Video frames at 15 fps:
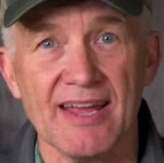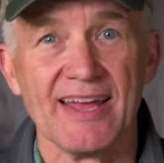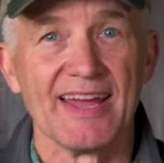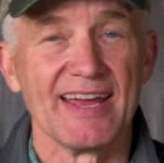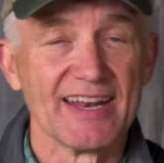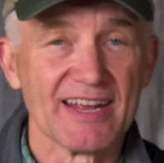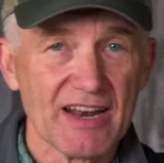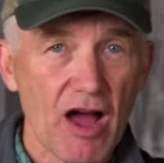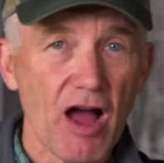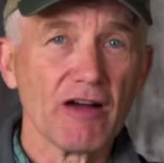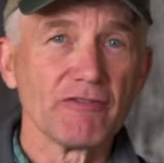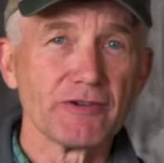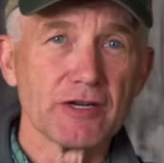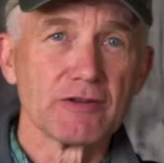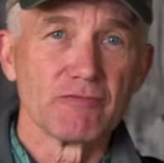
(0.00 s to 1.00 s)
And it
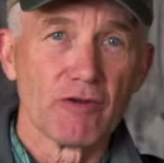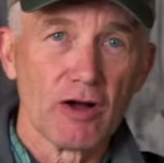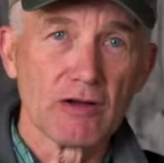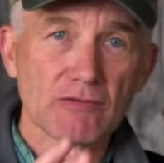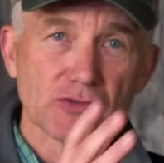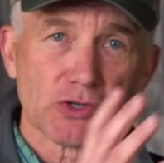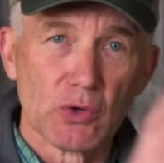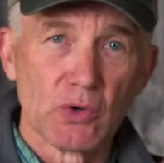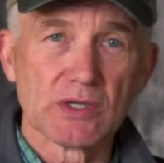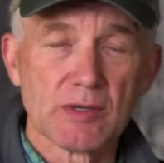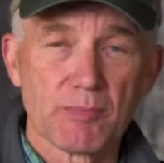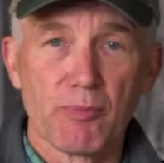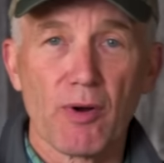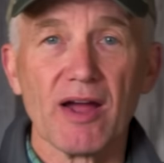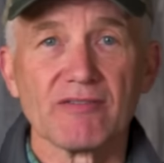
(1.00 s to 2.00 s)
often involves going
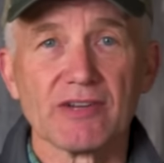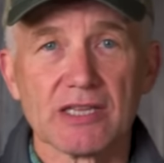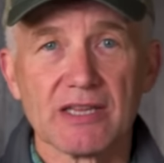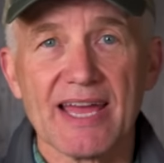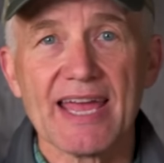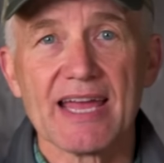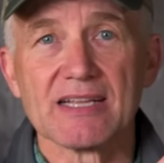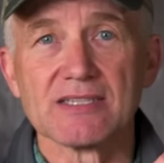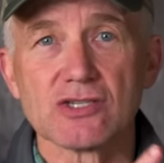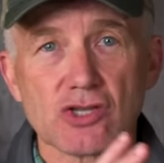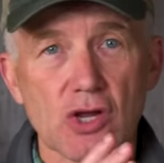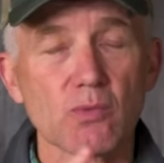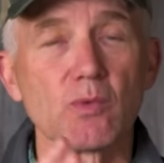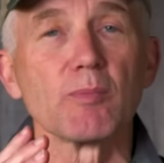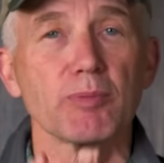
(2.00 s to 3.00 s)
to private lands
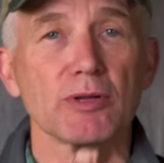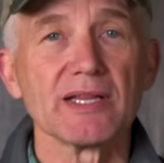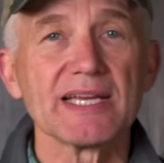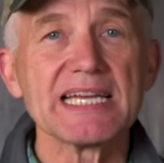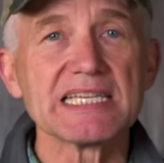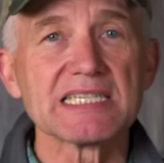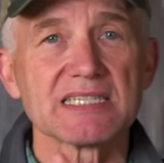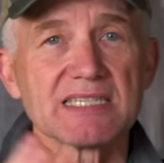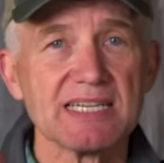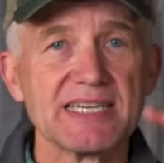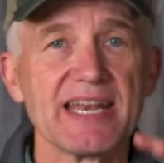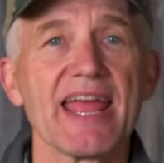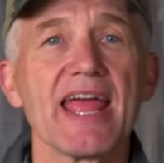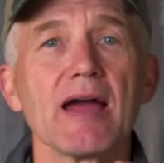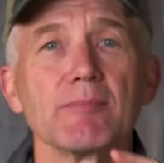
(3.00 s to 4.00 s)
to replace the
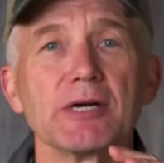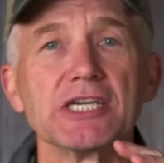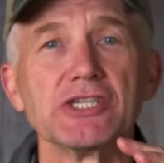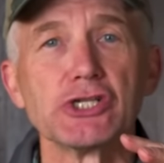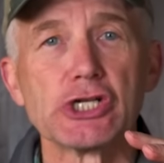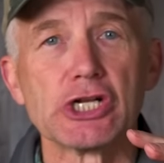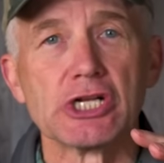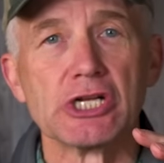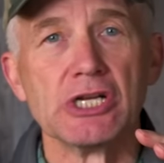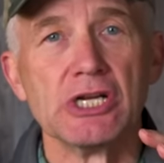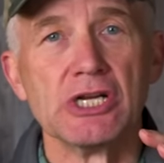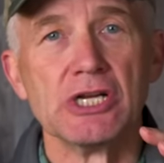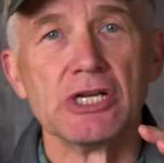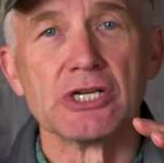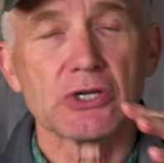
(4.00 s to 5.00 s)
damage
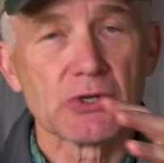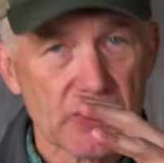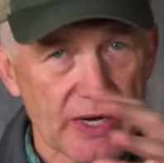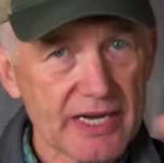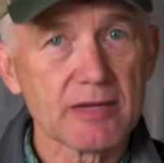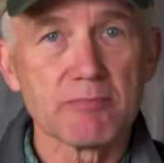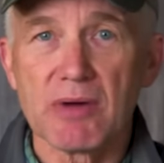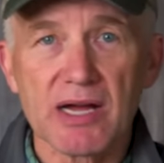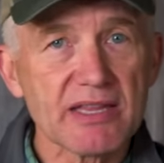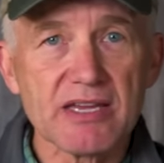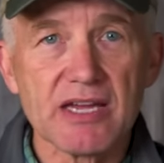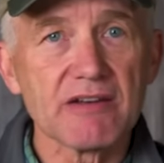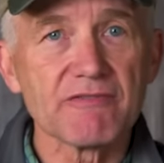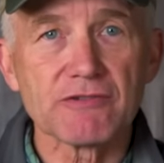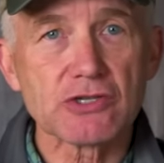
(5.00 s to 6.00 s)
created by
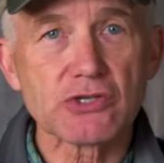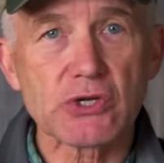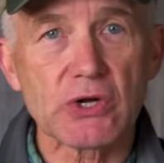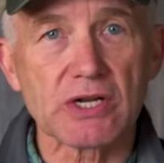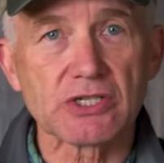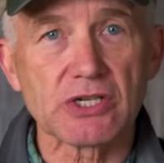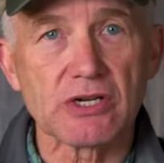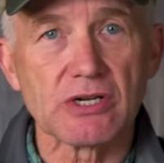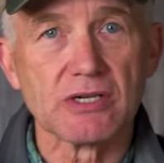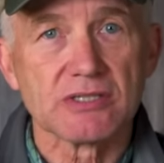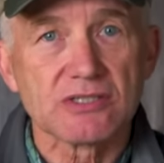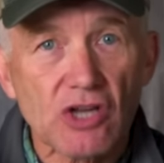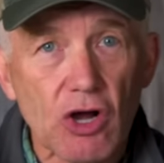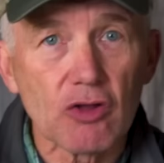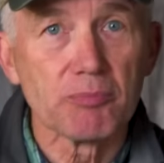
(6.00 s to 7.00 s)
the infrastructure.
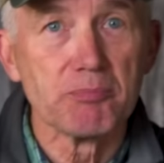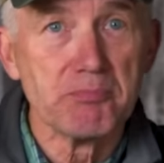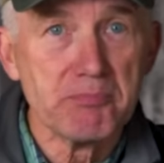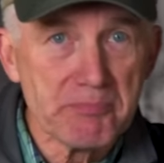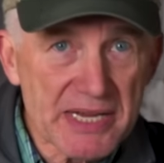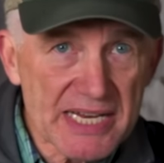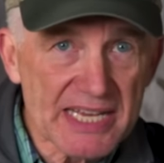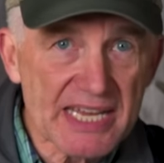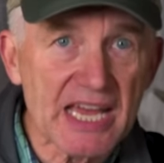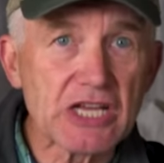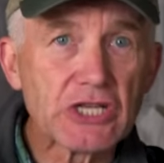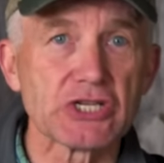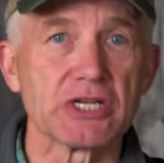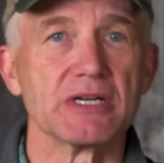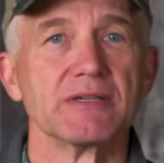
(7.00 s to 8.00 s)
It's called
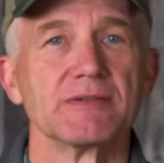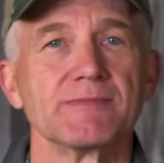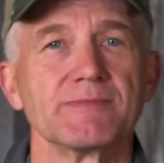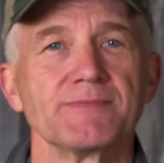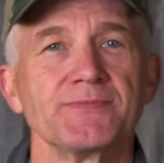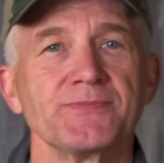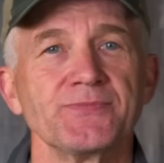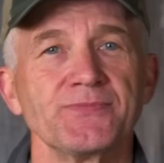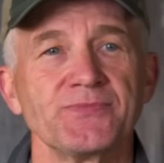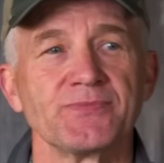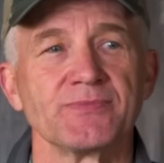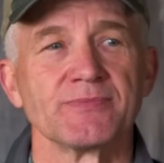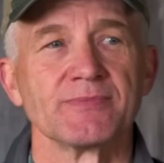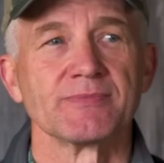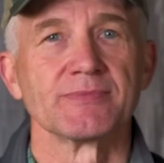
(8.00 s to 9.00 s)
mitigation.
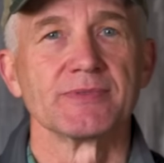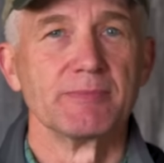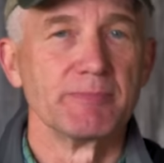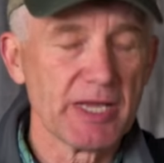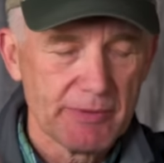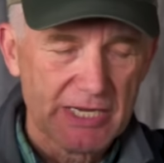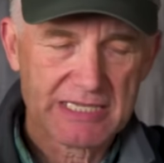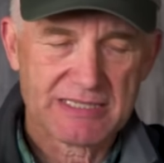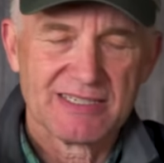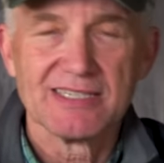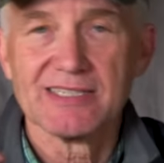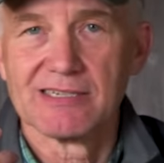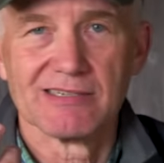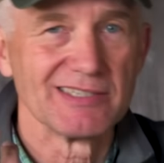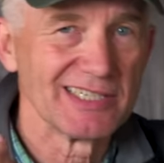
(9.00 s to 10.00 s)
And maybe it's
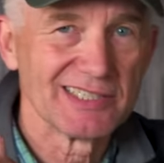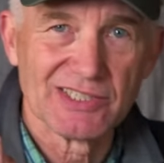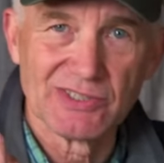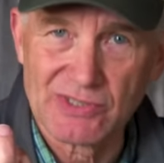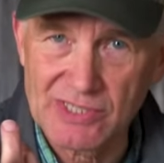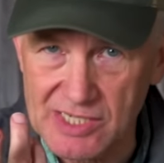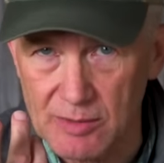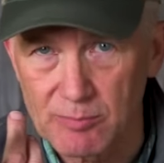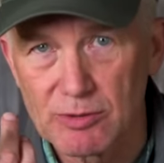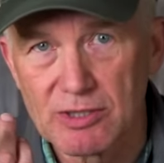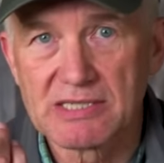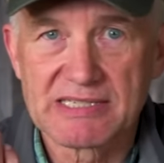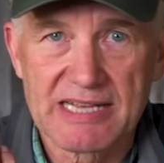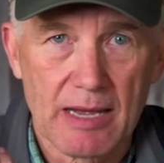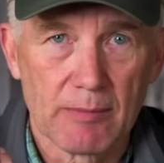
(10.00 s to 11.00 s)
easier to just use a couple
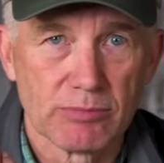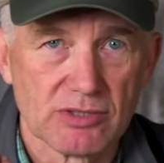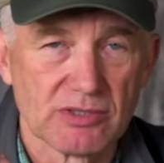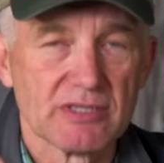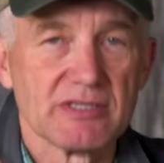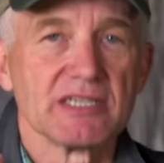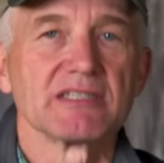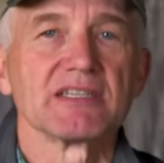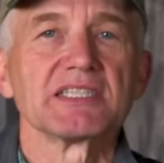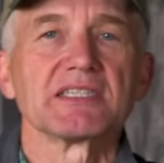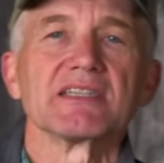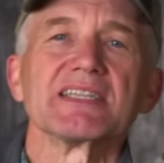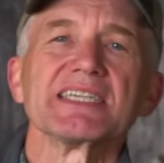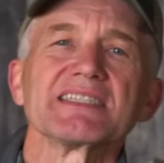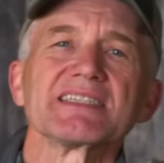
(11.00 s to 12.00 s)
examples of this.
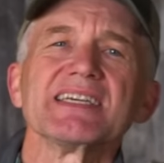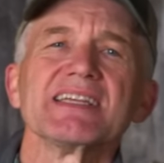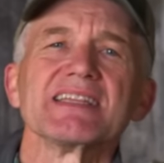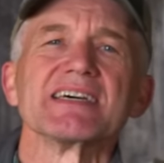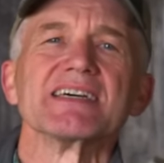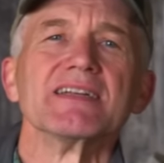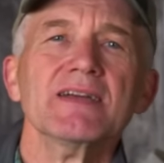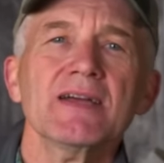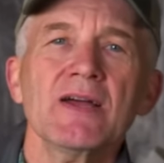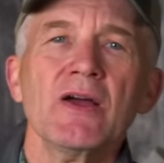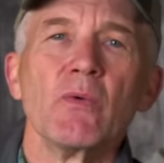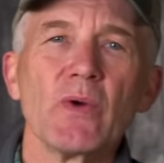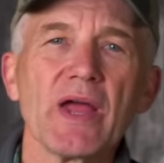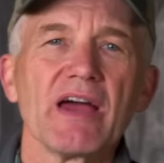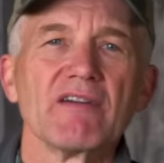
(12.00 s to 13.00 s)
Let, let's say that
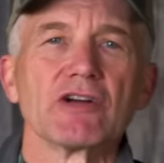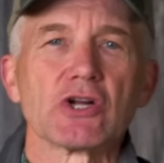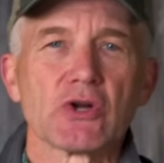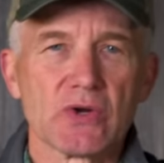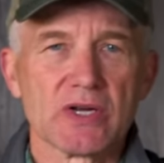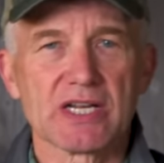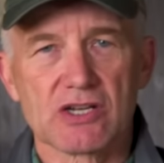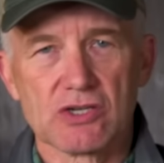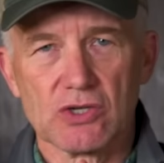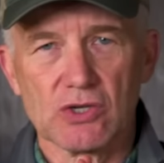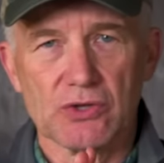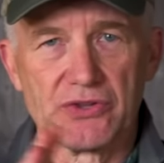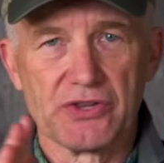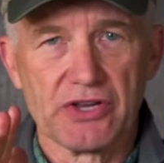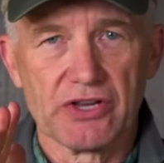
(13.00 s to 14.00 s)
we have a
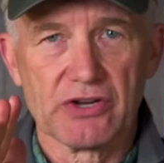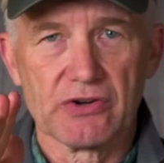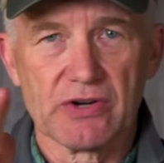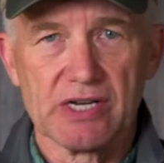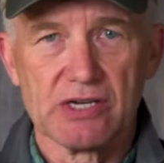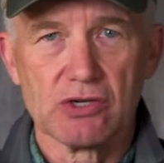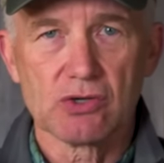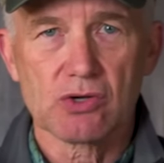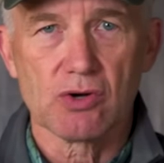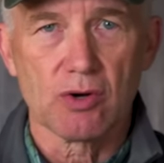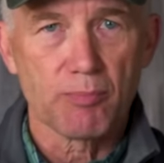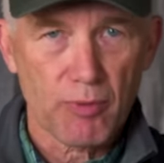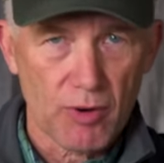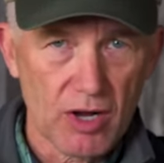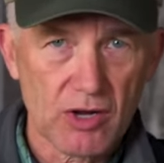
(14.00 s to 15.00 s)
critical deer, elk, or
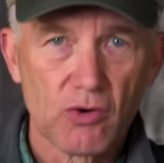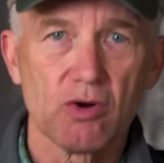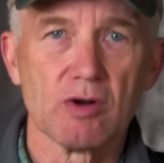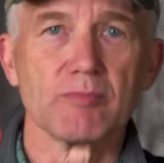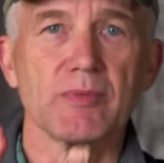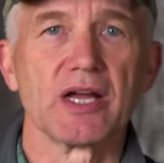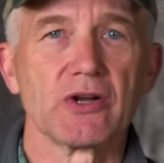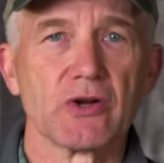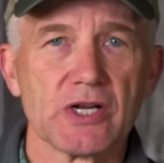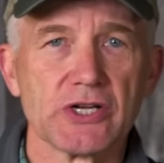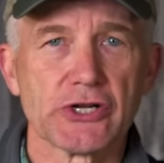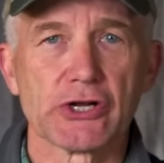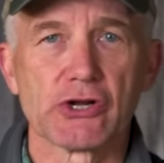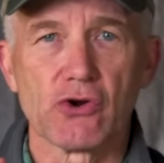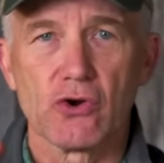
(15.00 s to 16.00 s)
pronghorn
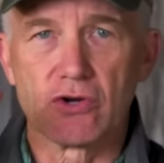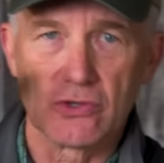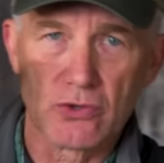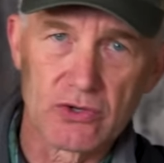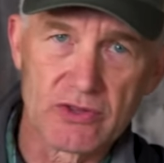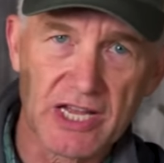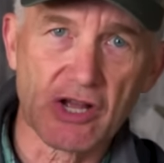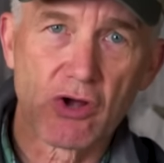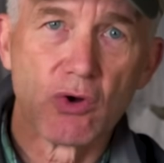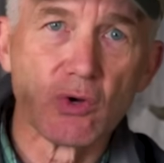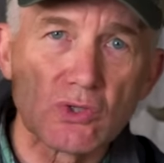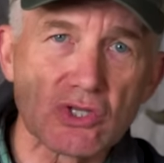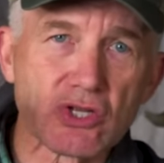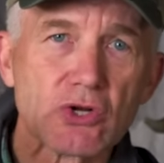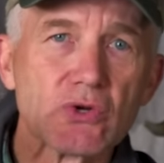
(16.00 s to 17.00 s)
migration corridor that
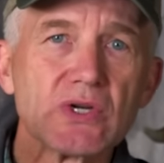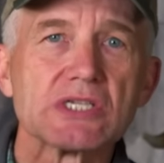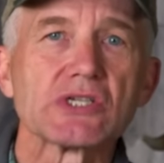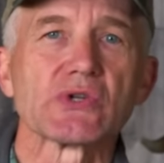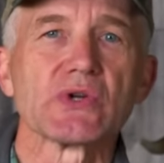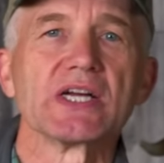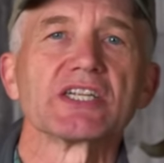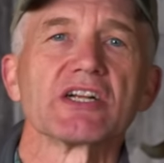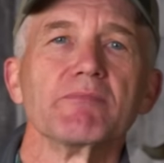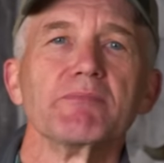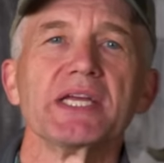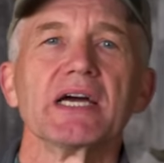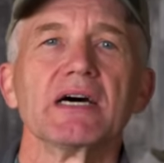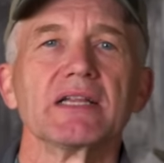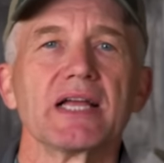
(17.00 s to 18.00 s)
goes through a stretch of
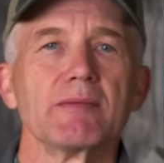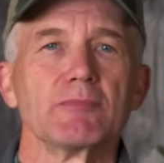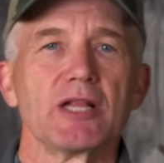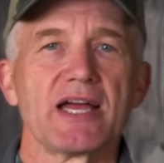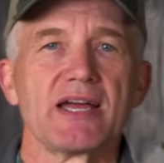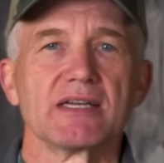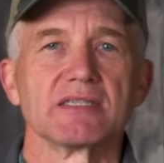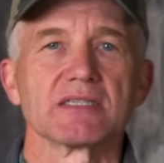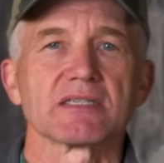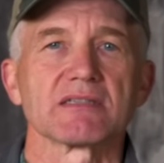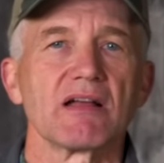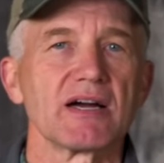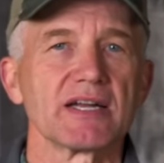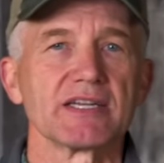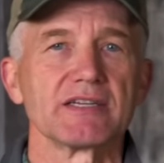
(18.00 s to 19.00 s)
BLM land
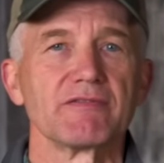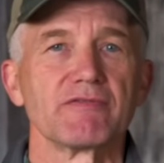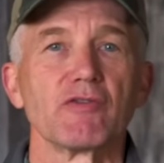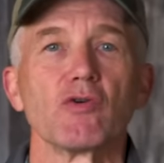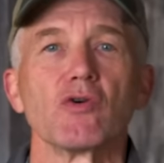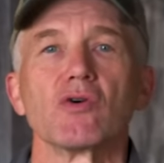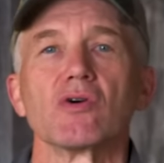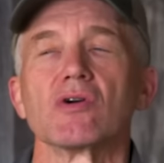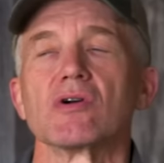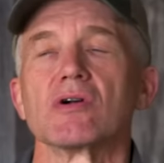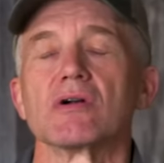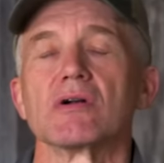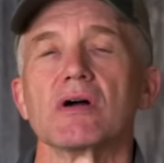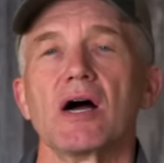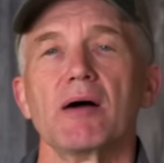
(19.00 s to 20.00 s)
slotted
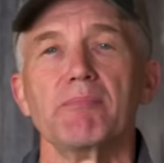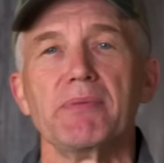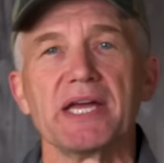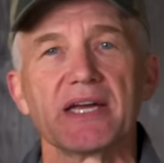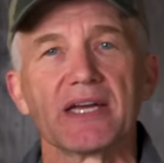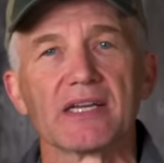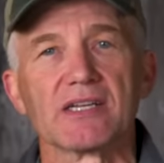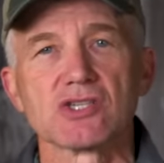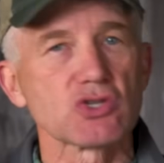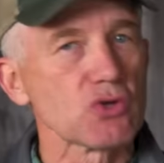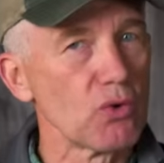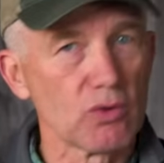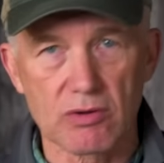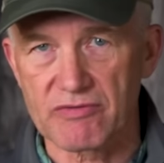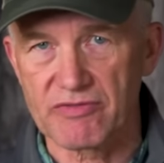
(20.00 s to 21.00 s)
for a big
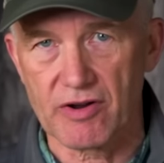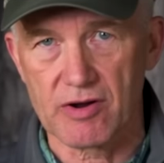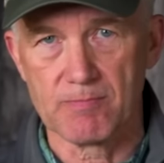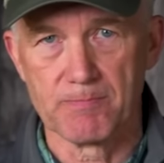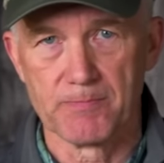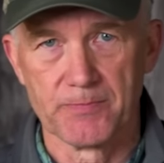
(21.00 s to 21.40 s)
solar farm.